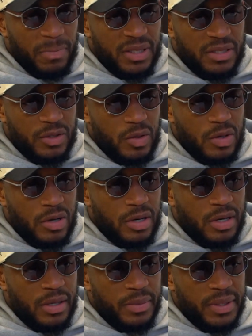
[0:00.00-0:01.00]
so
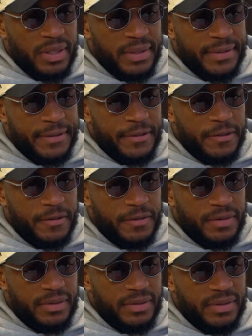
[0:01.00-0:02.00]
hard, man.
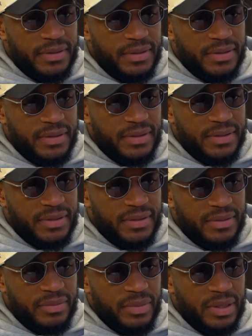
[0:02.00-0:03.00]

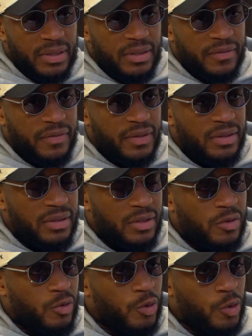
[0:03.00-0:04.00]
Being a defender, the
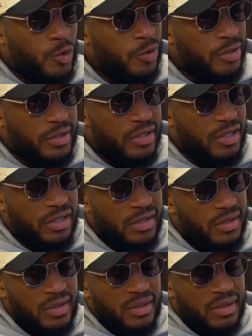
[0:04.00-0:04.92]
rules are,